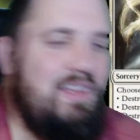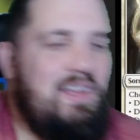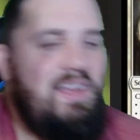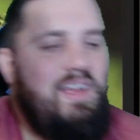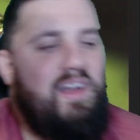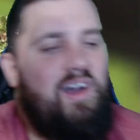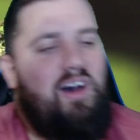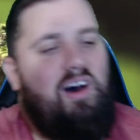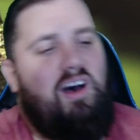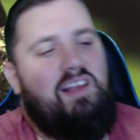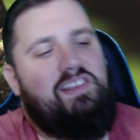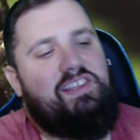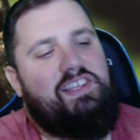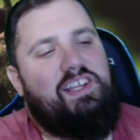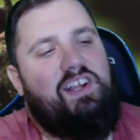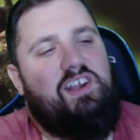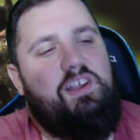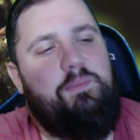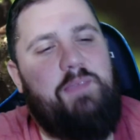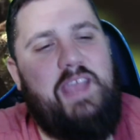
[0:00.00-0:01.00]

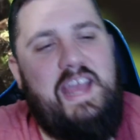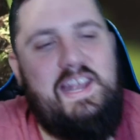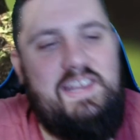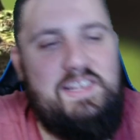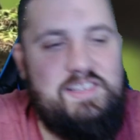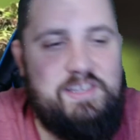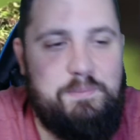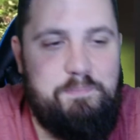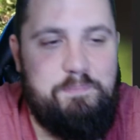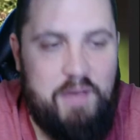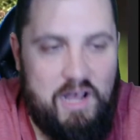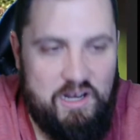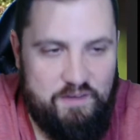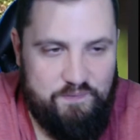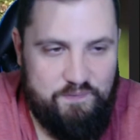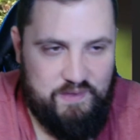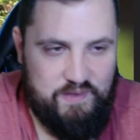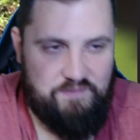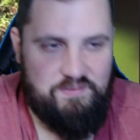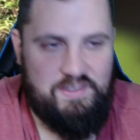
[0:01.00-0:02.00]
Austere Command is a
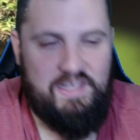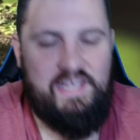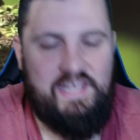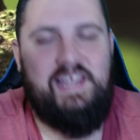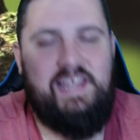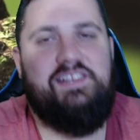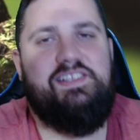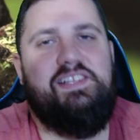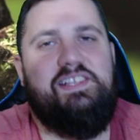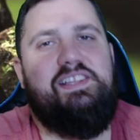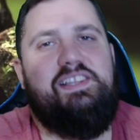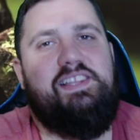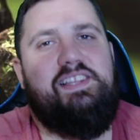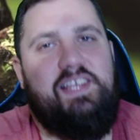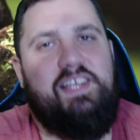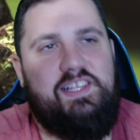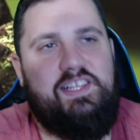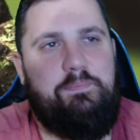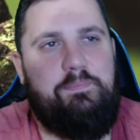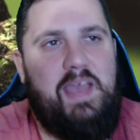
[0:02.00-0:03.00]
$1.50. It's a
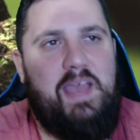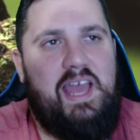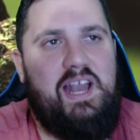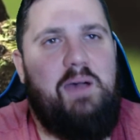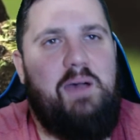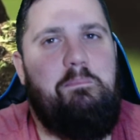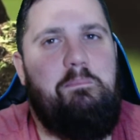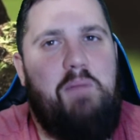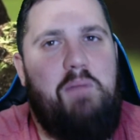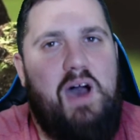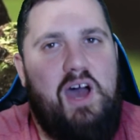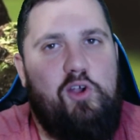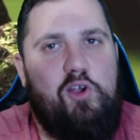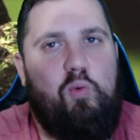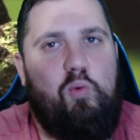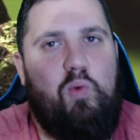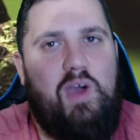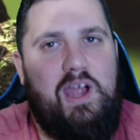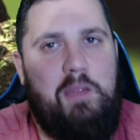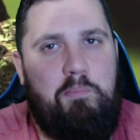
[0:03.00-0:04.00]
6 mana mono
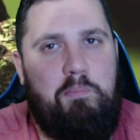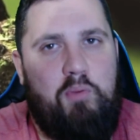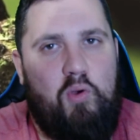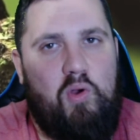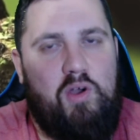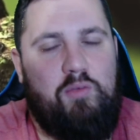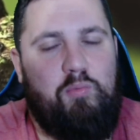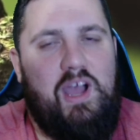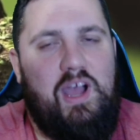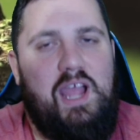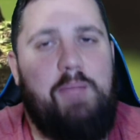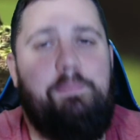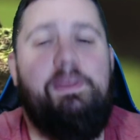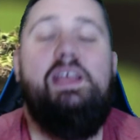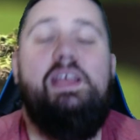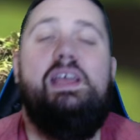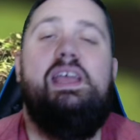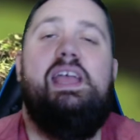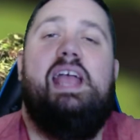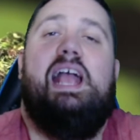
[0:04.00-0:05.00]
white board wipe.
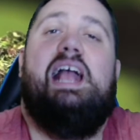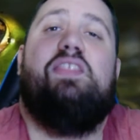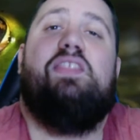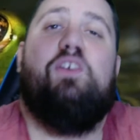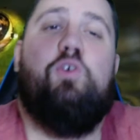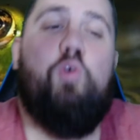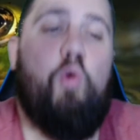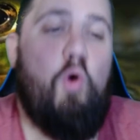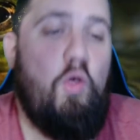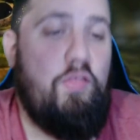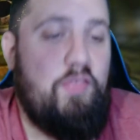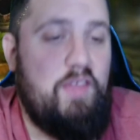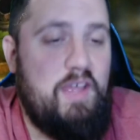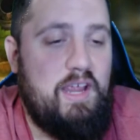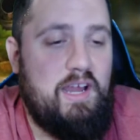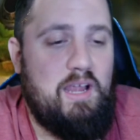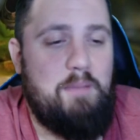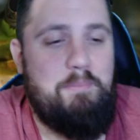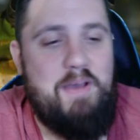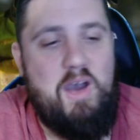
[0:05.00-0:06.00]
And the cool
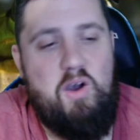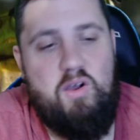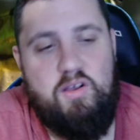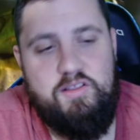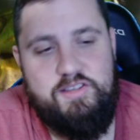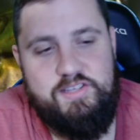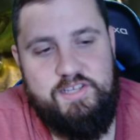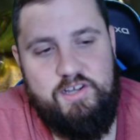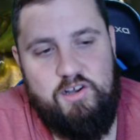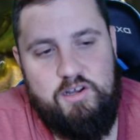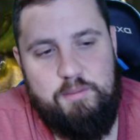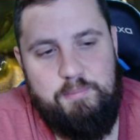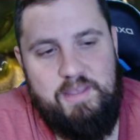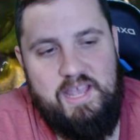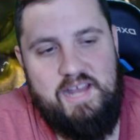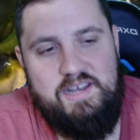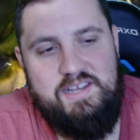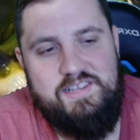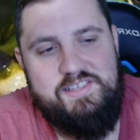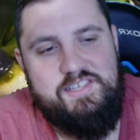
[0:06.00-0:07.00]
thing about Austere
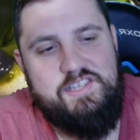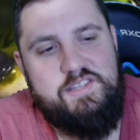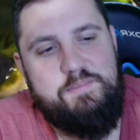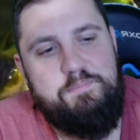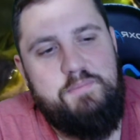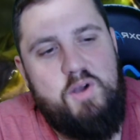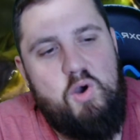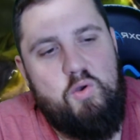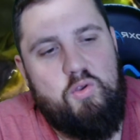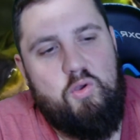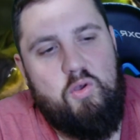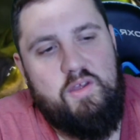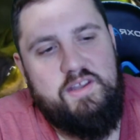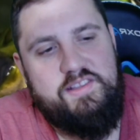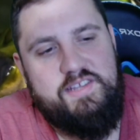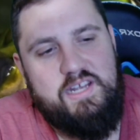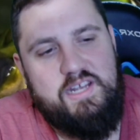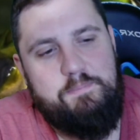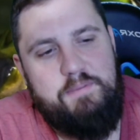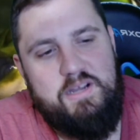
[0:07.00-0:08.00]
Command is it's modal. It's
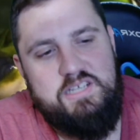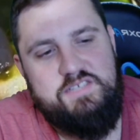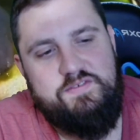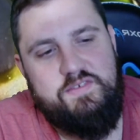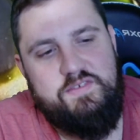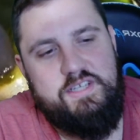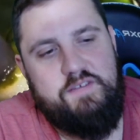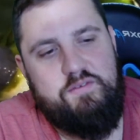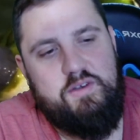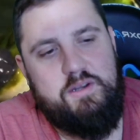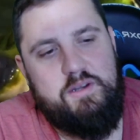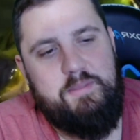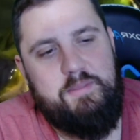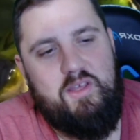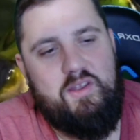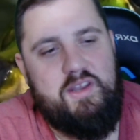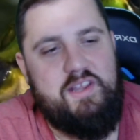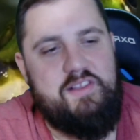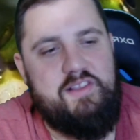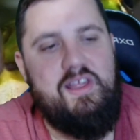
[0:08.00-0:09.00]
got a bunch of different
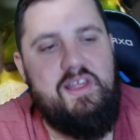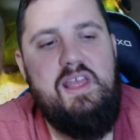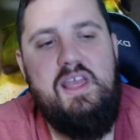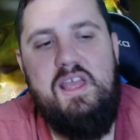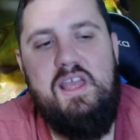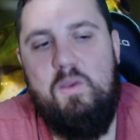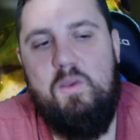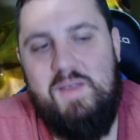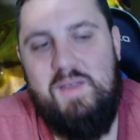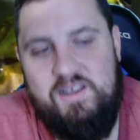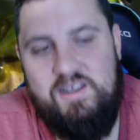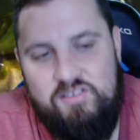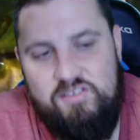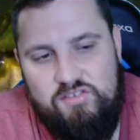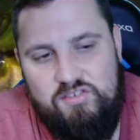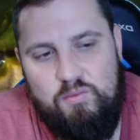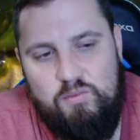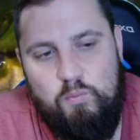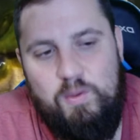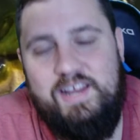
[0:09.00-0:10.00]
abilities.
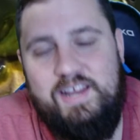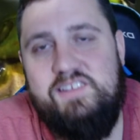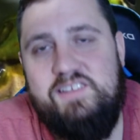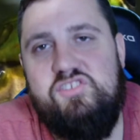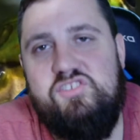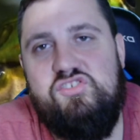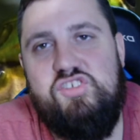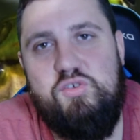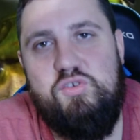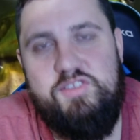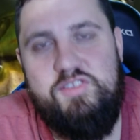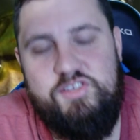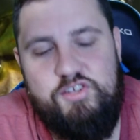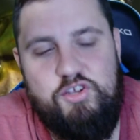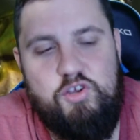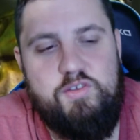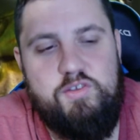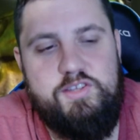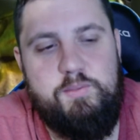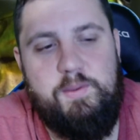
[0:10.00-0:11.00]
We get to choose
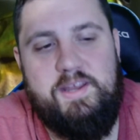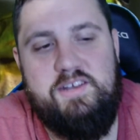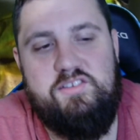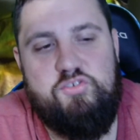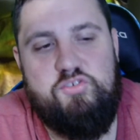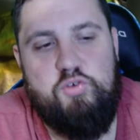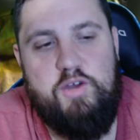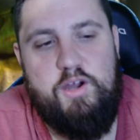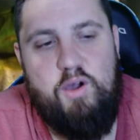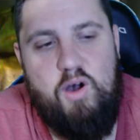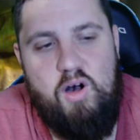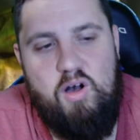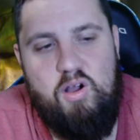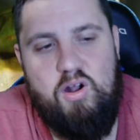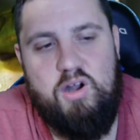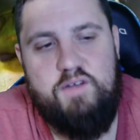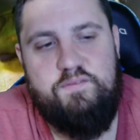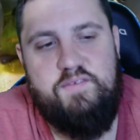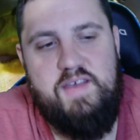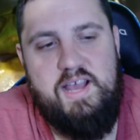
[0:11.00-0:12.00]
2. So we can destroy all
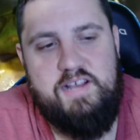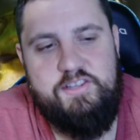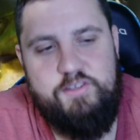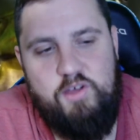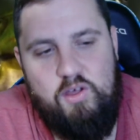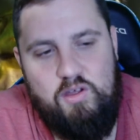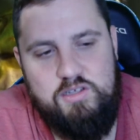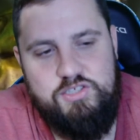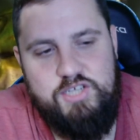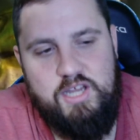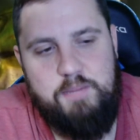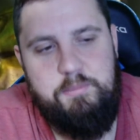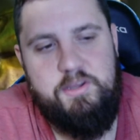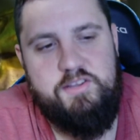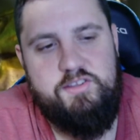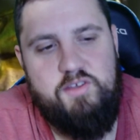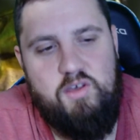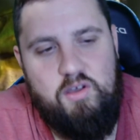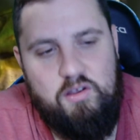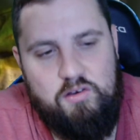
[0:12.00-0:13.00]
artifacts, all enchantments,
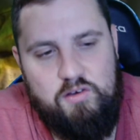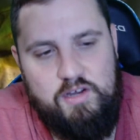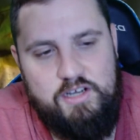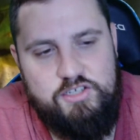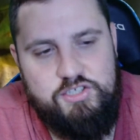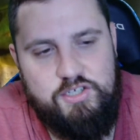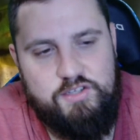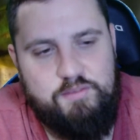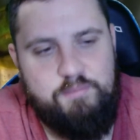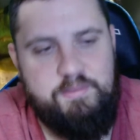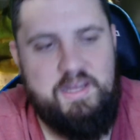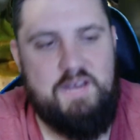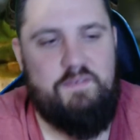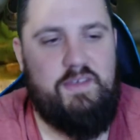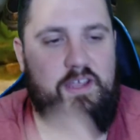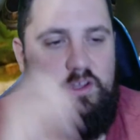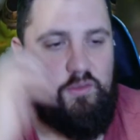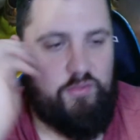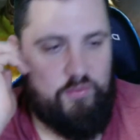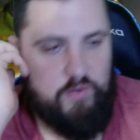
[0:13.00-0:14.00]
all creatures with mana
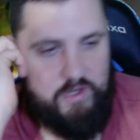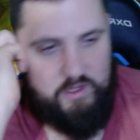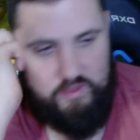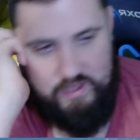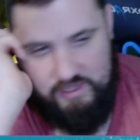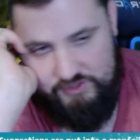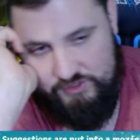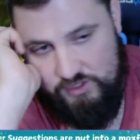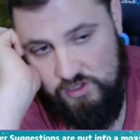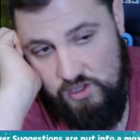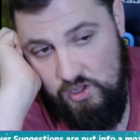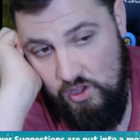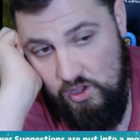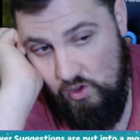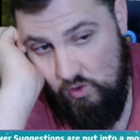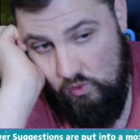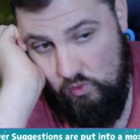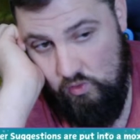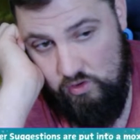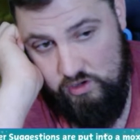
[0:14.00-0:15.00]
value 3 or less,
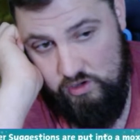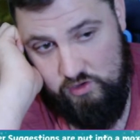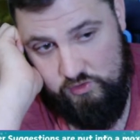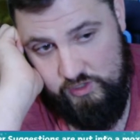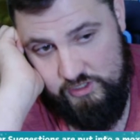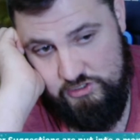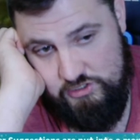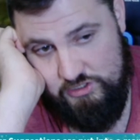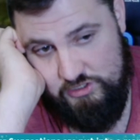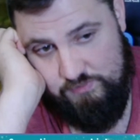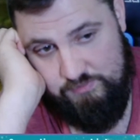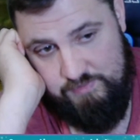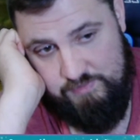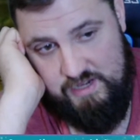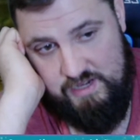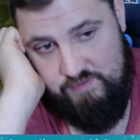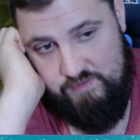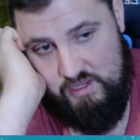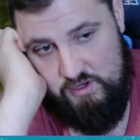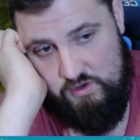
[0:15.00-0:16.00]
or all creatures with mana
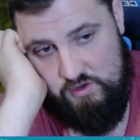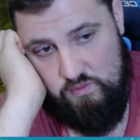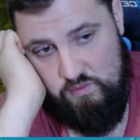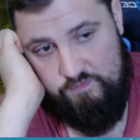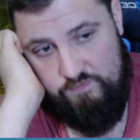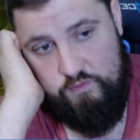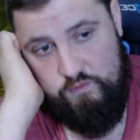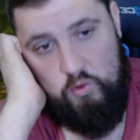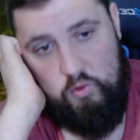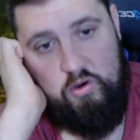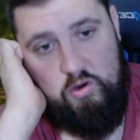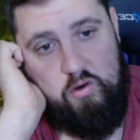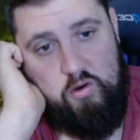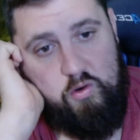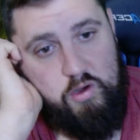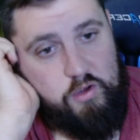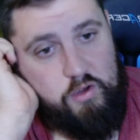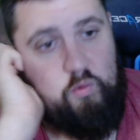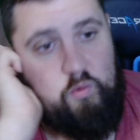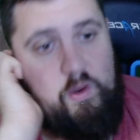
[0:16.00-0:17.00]
value 4
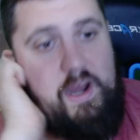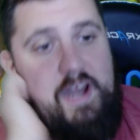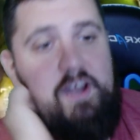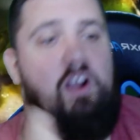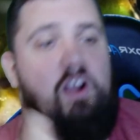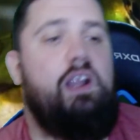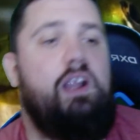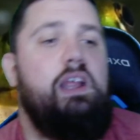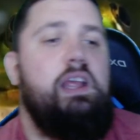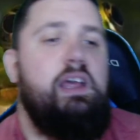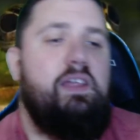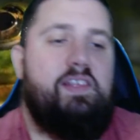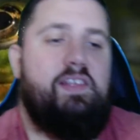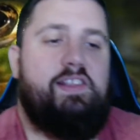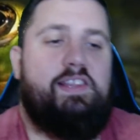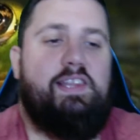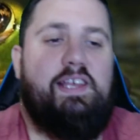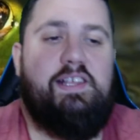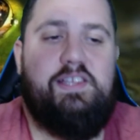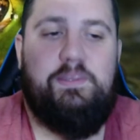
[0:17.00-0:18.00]
or greater. This
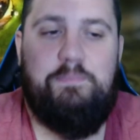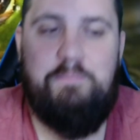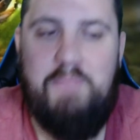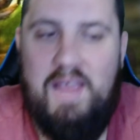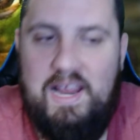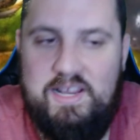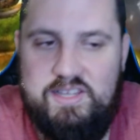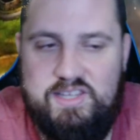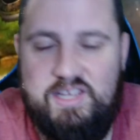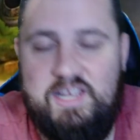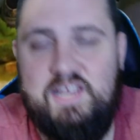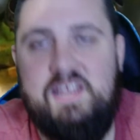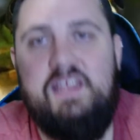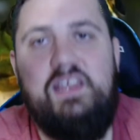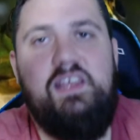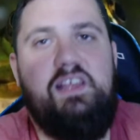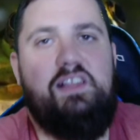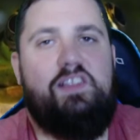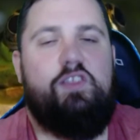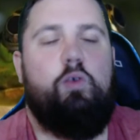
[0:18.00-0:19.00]
thing's amazing.
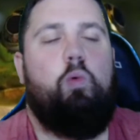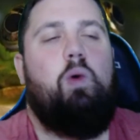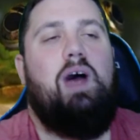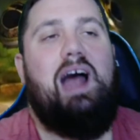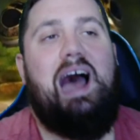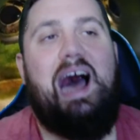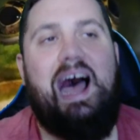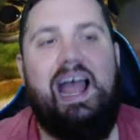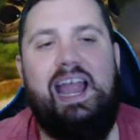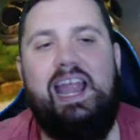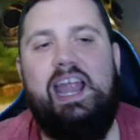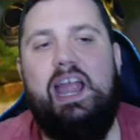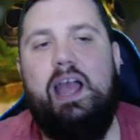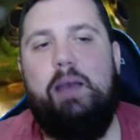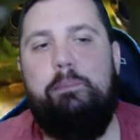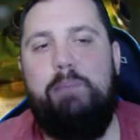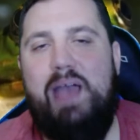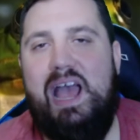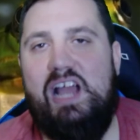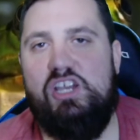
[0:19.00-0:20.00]
So what I
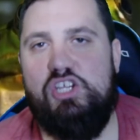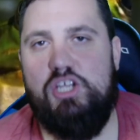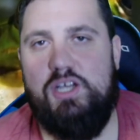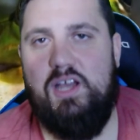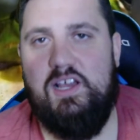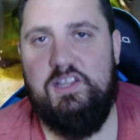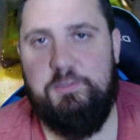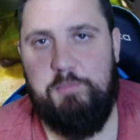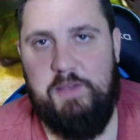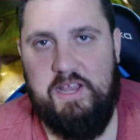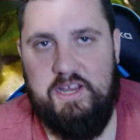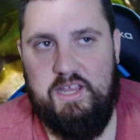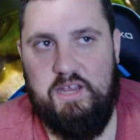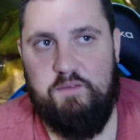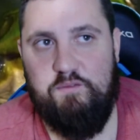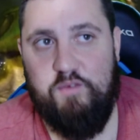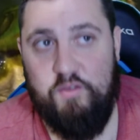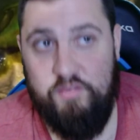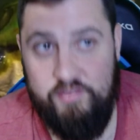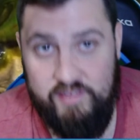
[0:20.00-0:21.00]
imagine us picking
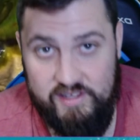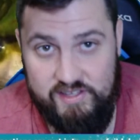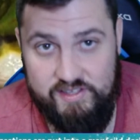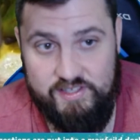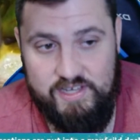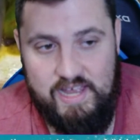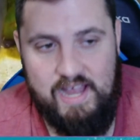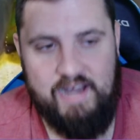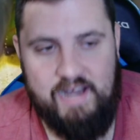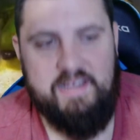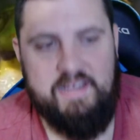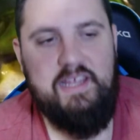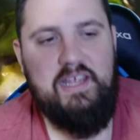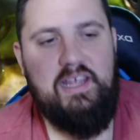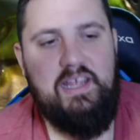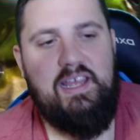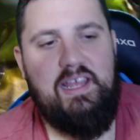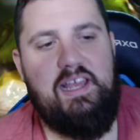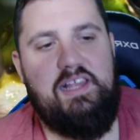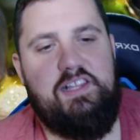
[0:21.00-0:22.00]
for this deck
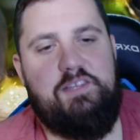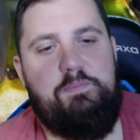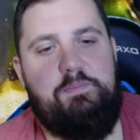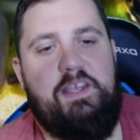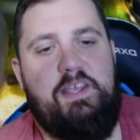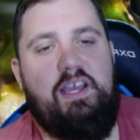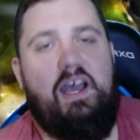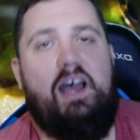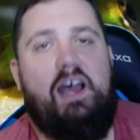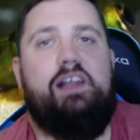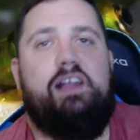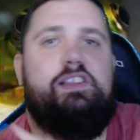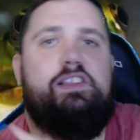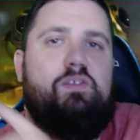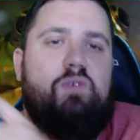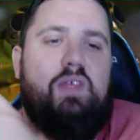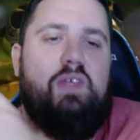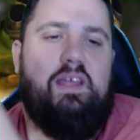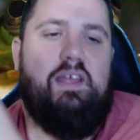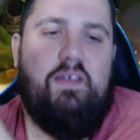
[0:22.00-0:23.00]
is, because
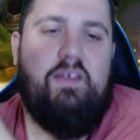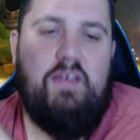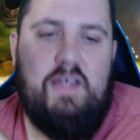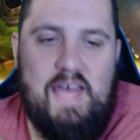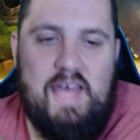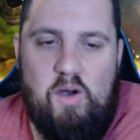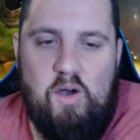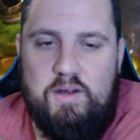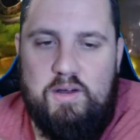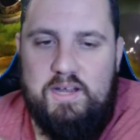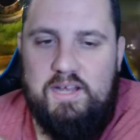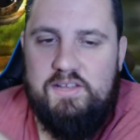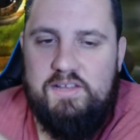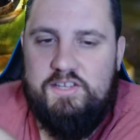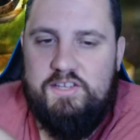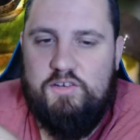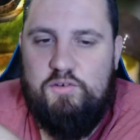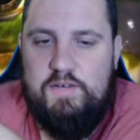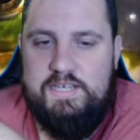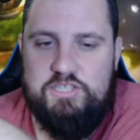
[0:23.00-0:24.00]
Helga is a
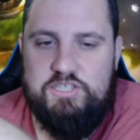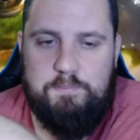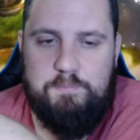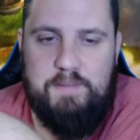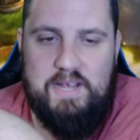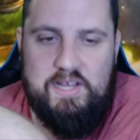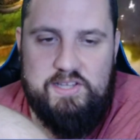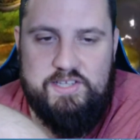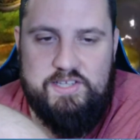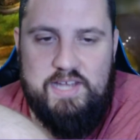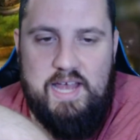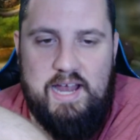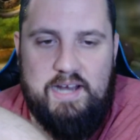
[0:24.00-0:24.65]
creature-based deck,